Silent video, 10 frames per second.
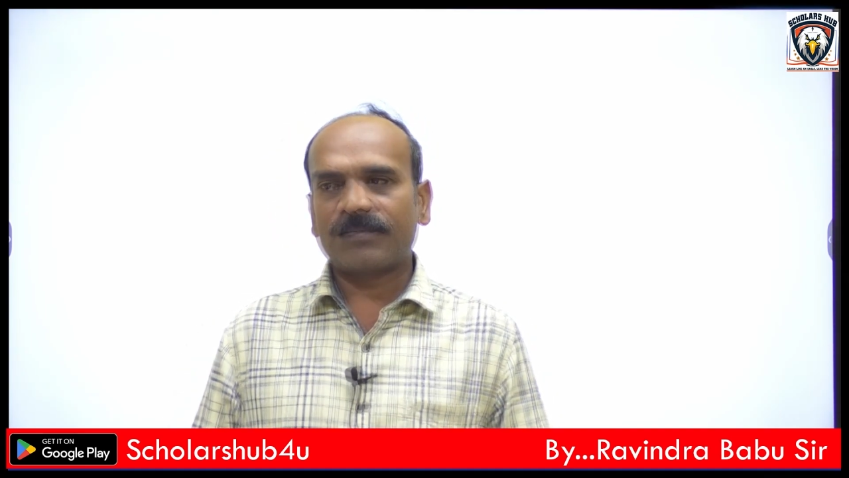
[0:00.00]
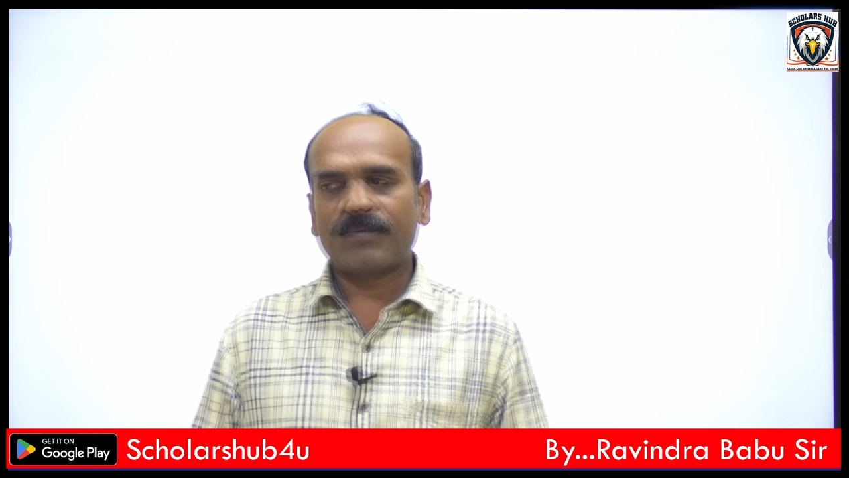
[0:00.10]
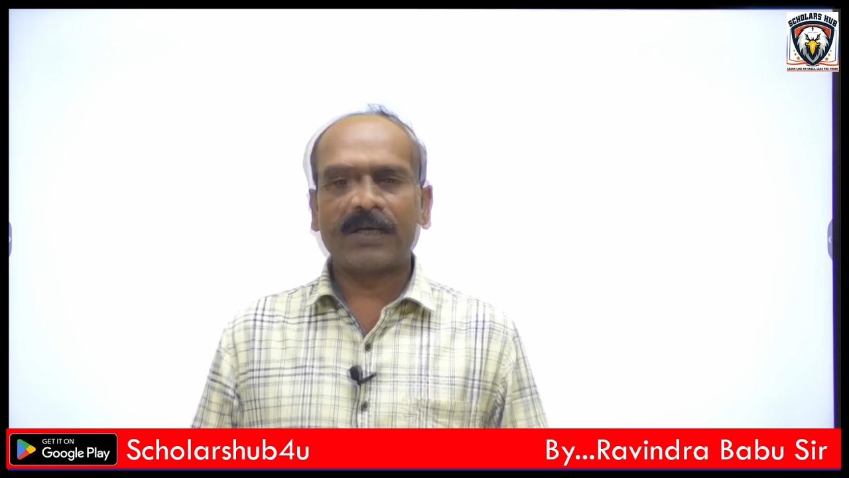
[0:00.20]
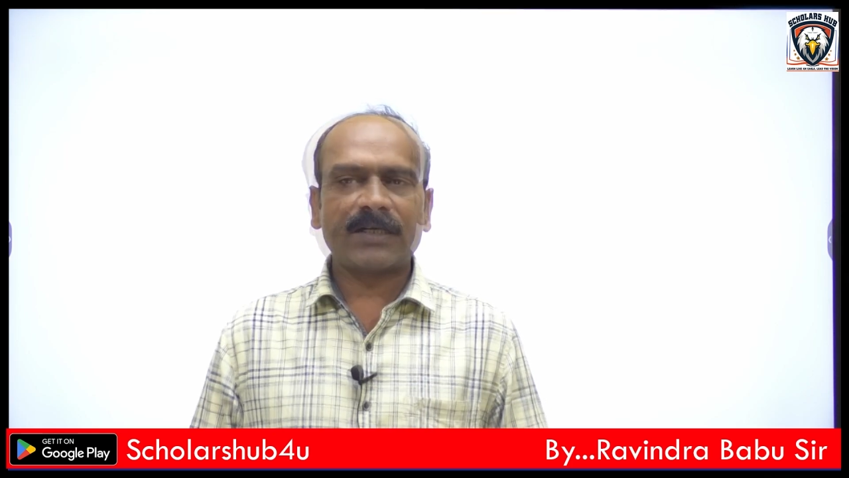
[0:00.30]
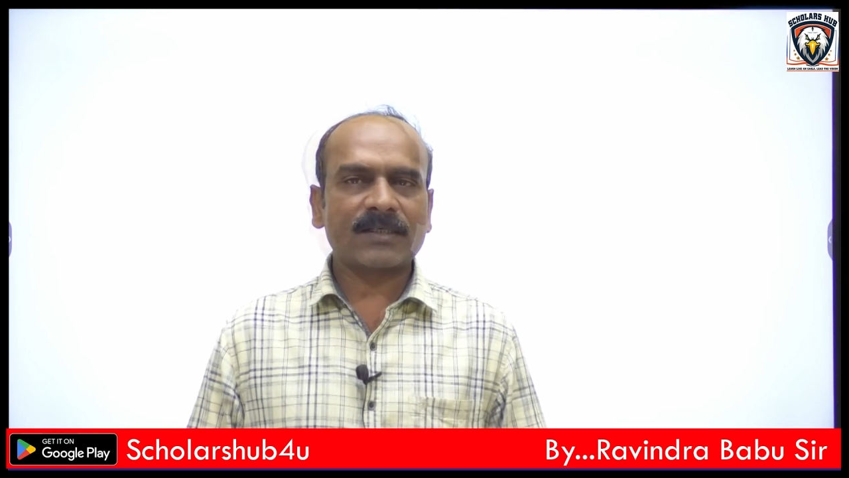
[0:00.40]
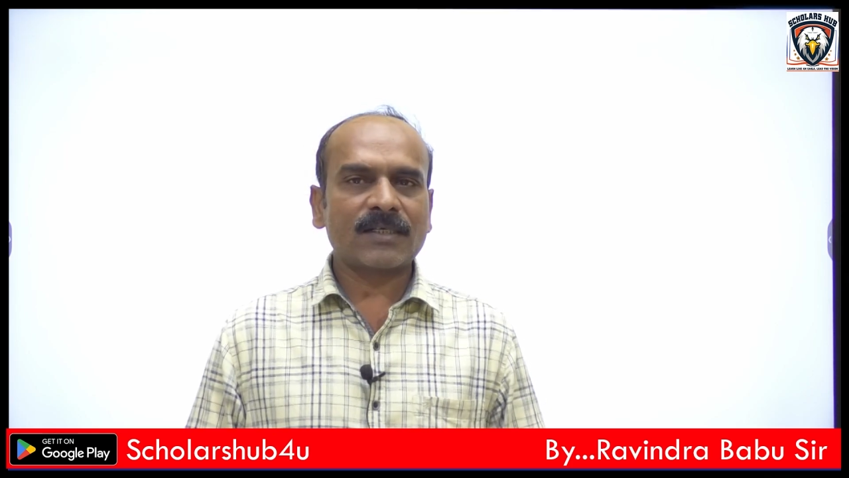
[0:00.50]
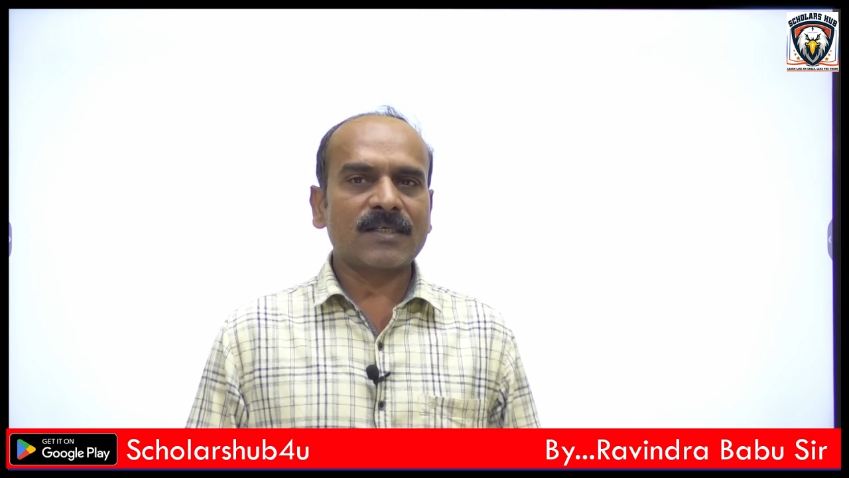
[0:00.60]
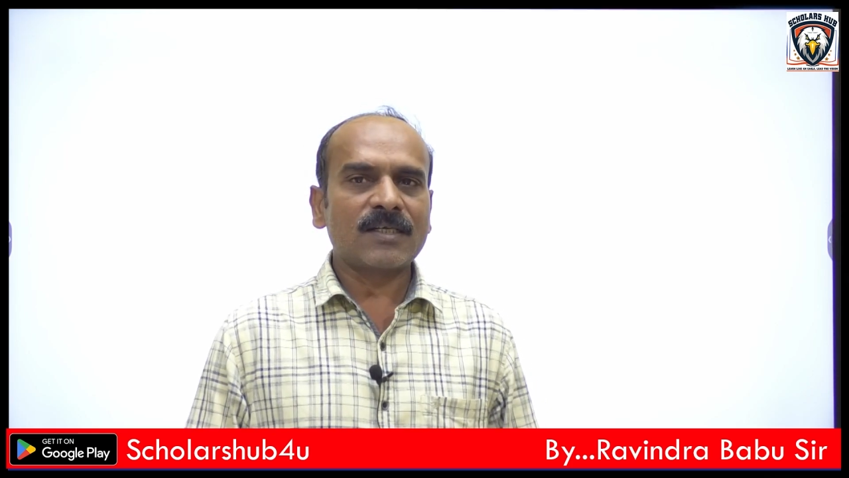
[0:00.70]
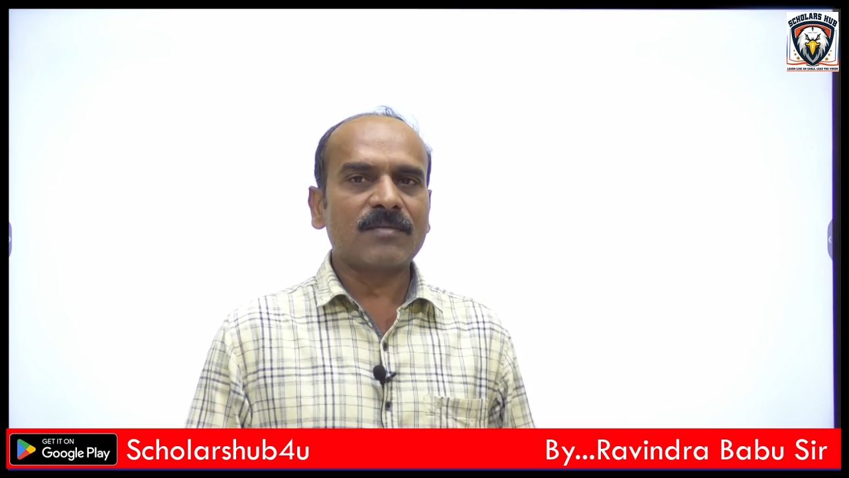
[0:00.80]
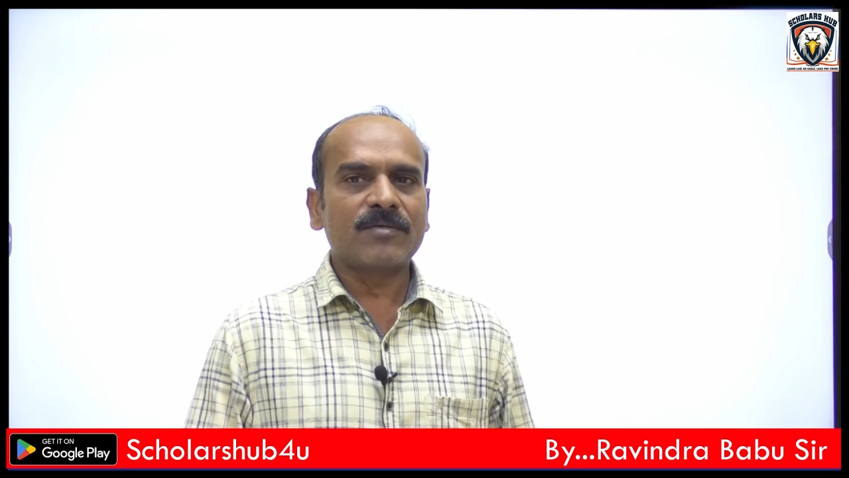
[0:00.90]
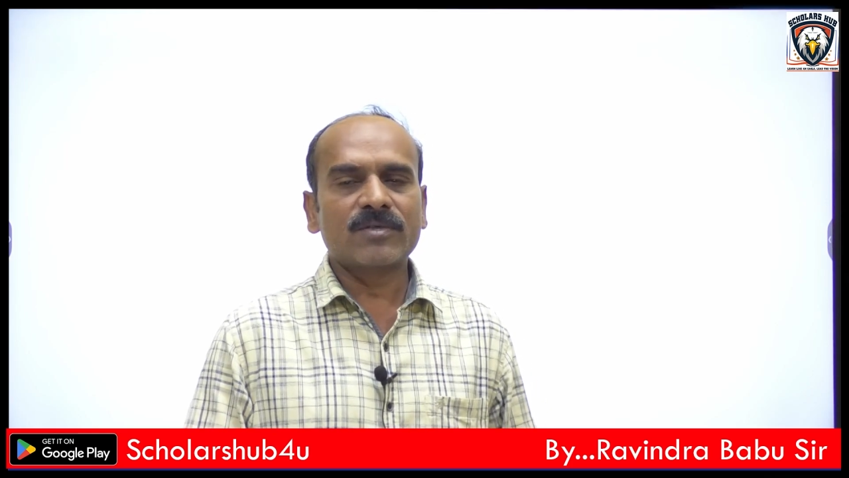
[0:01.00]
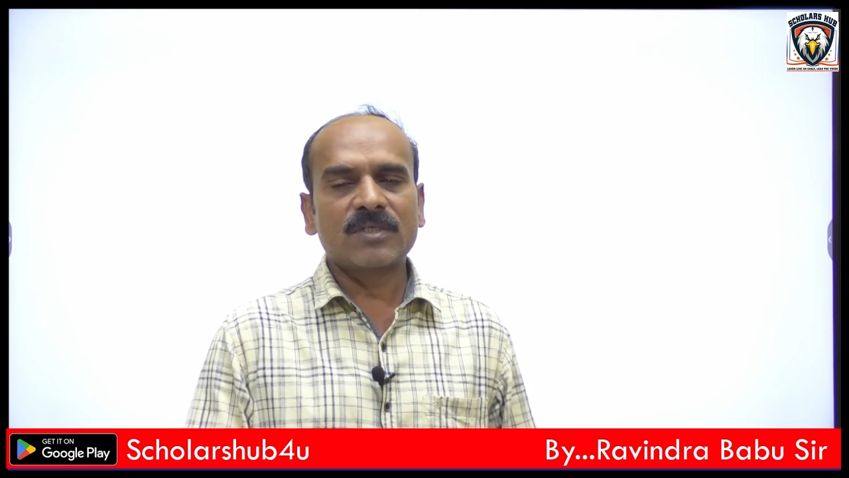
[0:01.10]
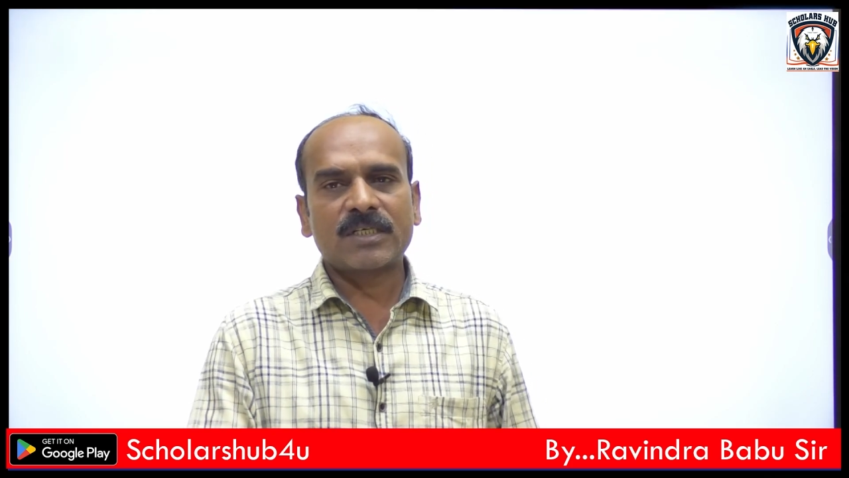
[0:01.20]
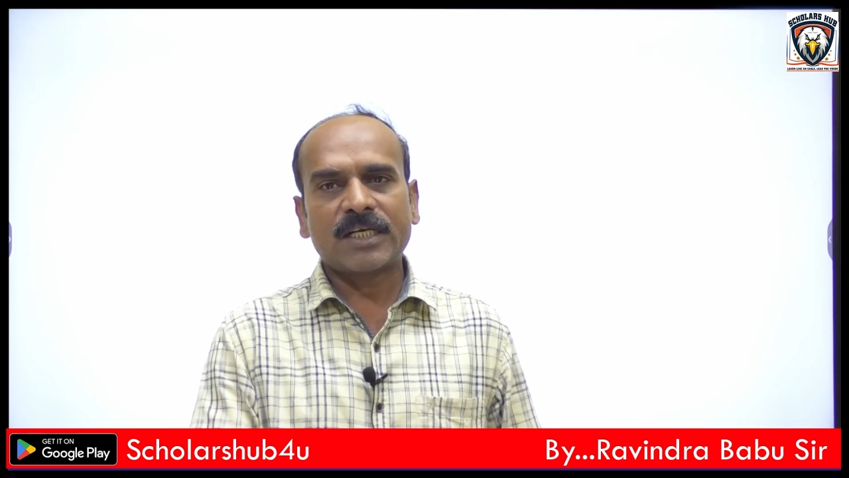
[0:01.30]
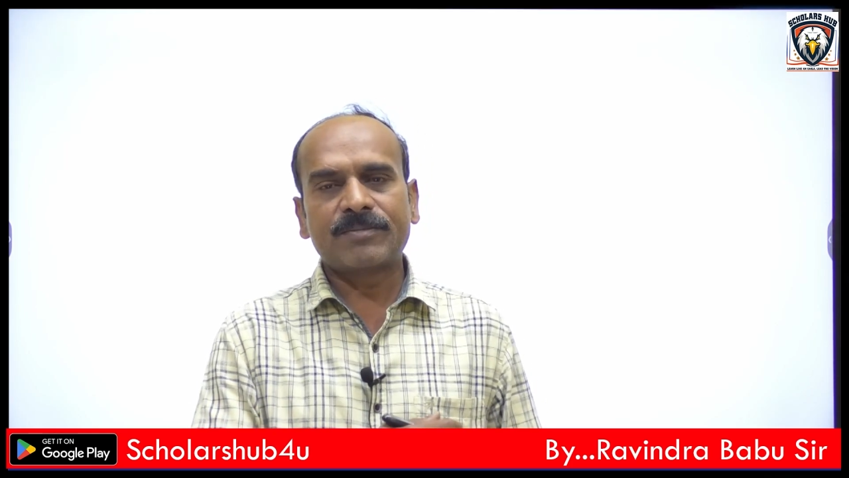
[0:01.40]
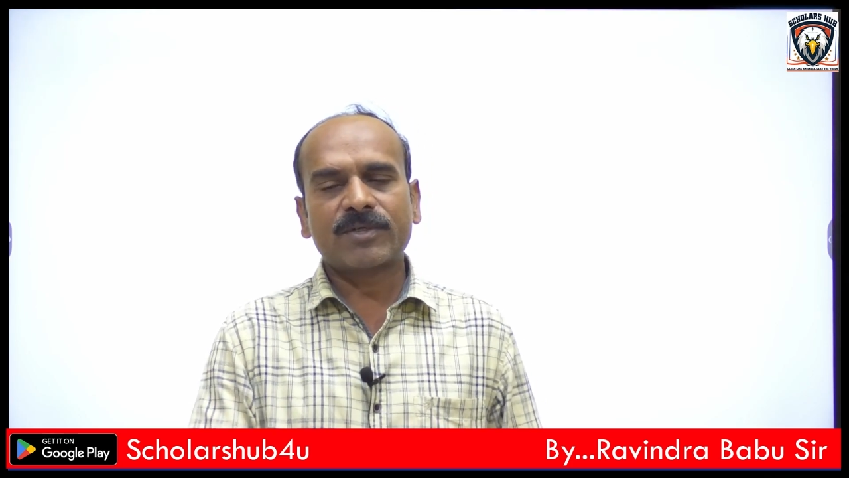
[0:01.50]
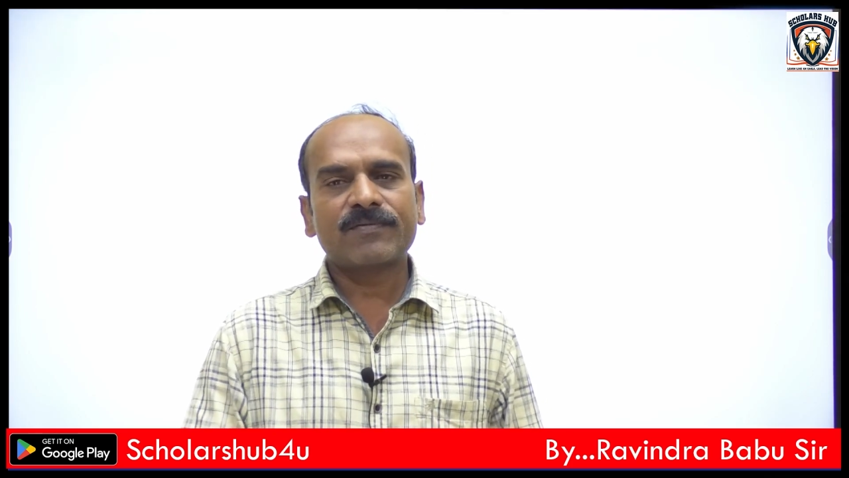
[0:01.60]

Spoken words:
while discussing about the types